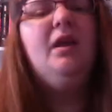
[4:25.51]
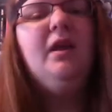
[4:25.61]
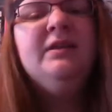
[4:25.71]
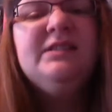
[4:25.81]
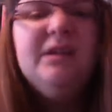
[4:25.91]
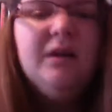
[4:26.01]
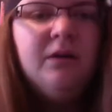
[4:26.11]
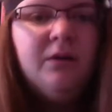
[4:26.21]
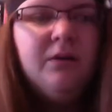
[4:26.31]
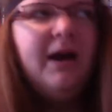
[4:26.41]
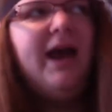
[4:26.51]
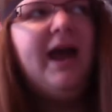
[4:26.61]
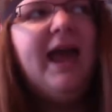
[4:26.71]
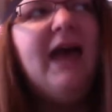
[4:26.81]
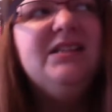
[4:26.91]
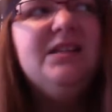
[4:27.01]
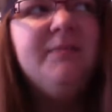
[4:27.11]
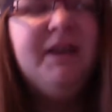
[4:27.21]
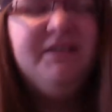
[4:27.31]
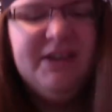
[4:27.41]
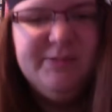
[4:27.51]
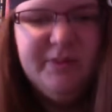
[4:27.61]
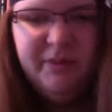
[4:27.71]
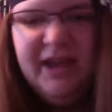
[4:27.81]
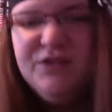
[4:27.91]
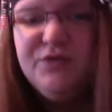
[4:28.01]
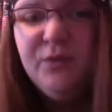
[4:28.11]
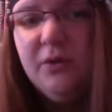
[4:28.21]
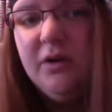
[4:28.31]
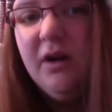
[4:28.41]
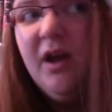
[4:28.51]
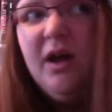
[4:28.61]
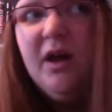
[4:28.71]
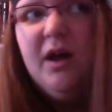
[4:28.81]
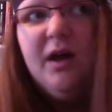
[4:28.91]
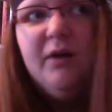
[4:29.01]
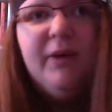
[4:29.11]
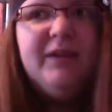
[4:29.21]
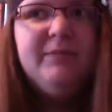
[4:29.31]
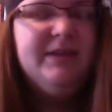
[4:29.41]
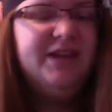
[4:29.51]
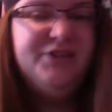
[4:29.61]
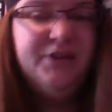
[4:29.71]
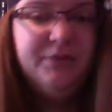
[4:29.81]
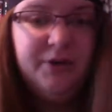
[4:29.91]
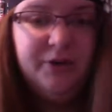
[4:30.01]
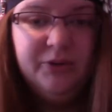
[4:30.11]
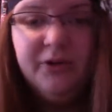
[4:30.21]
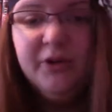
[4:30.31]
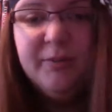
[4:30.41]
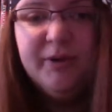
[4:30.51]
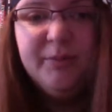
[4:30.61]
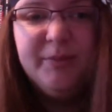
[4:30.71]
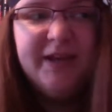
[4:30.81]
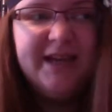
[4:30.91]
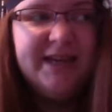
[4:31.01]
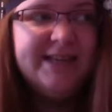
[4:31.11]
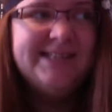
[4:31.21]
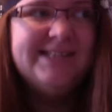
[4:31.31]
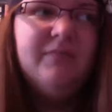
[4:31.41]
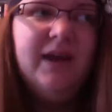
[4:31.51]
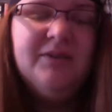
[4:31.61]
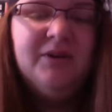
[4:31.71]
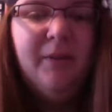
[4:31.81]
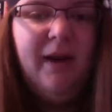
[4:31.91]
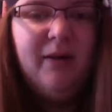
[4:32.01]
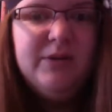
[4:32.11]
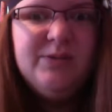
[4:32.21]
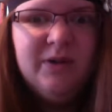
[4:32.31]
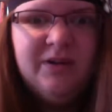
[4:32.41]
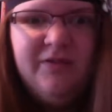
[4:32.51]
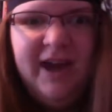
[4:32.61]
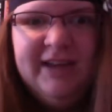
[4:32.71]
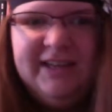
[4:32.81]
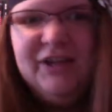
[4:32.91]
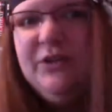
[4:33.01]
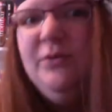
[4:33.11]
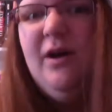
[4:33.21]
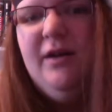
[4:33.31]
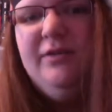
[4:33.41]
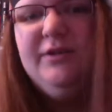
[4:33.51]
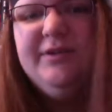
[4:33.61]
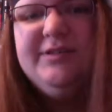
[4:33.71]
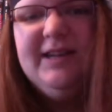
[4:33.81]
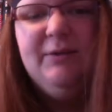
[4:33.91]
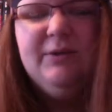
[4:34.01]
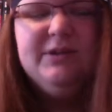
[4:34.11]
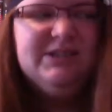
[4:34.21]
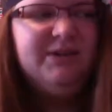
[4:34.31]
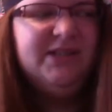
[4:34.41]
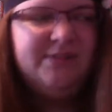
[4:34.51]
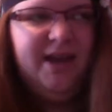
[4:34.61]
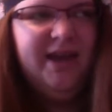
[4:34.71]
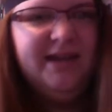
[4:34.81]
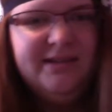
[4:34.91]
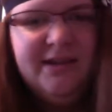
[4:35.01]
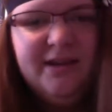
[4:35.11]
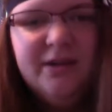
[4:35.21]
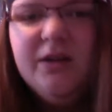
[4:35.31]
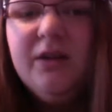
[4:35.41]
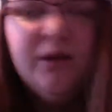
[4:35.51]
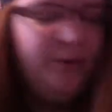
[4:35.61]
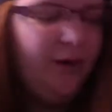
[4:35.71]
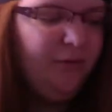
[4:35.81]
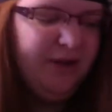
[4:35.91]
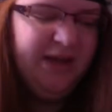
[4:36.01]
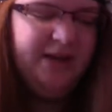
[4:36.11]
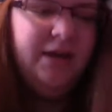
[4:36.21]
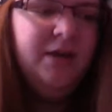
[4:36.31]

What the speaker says: And so I asked on my Facebook page for a recommendation for a new adult book because, I don't know, I always want to find like new authors and I want to expand who I read.